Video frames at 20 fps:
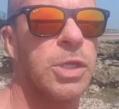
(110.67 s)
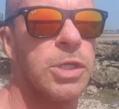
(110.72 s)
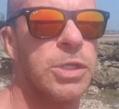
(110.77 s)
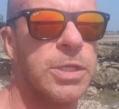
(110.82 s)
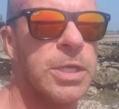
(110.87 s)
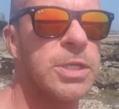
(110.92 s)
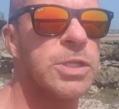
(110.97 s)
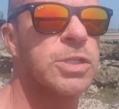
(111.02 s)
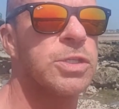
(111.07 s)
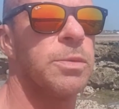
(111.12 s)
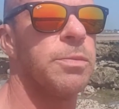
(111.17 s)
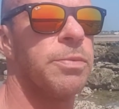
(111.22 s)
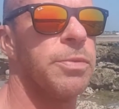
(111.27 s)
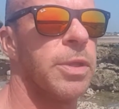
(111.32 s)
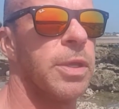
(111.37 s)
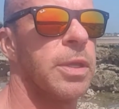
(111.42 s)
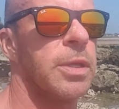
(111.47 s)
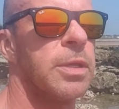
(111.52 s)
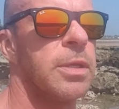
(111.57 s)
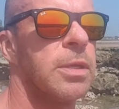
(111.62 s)
You did
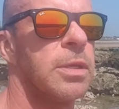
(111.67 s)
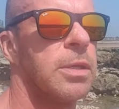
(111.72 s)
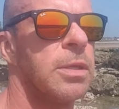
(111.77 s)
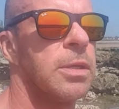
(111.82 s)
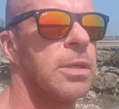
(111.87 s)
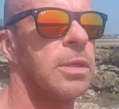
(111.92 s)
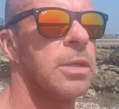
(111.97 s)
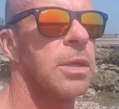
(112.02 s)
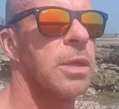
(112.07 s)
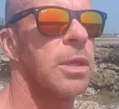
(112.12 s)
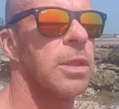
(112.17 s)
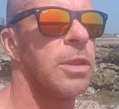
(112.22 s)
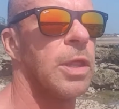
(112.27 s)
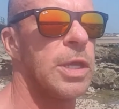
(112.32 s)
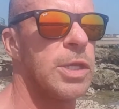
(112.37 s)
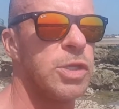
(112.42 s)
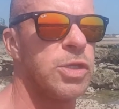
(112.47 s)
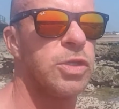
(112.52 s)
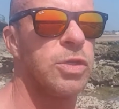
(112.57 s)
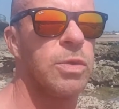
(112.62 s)
something
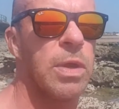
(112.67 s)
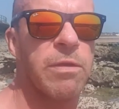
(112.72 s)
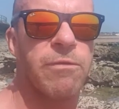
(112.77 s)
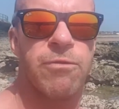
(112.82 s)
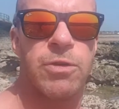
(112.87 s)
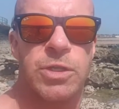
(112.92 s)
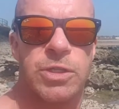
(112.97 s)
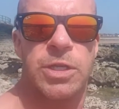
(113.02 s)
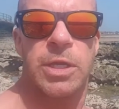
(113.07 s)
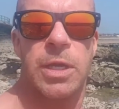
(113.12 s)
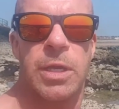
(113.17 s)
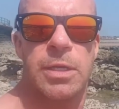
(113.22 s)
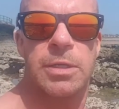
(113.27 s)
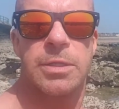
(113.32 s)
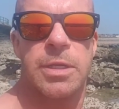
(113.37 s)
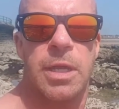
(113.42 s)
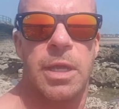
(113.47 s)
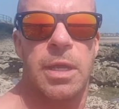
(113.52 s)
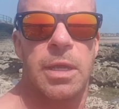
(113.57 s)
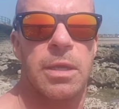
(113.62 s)
that you do every
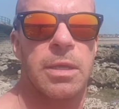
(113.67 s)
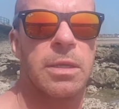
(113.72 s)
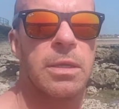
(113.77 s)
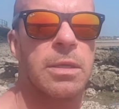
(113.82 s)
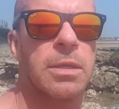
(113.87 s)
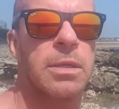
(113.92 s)
single day.